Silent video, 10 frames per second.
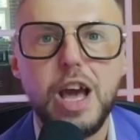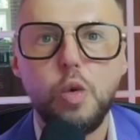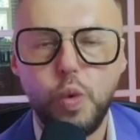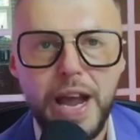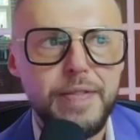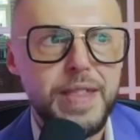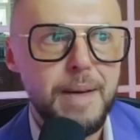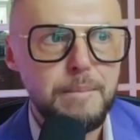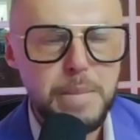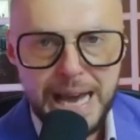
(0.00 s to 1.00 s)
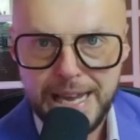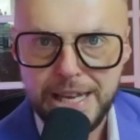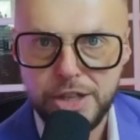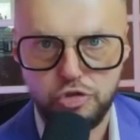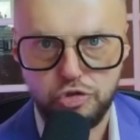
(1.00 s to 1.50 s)
when my
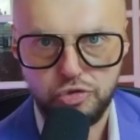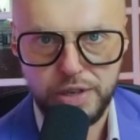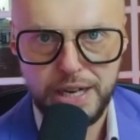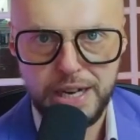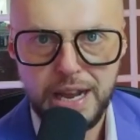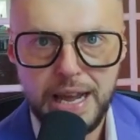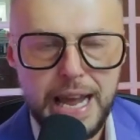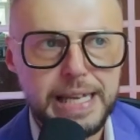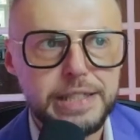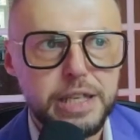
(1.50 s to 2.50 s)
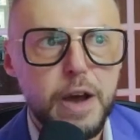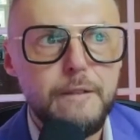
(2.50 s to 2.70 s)
industry is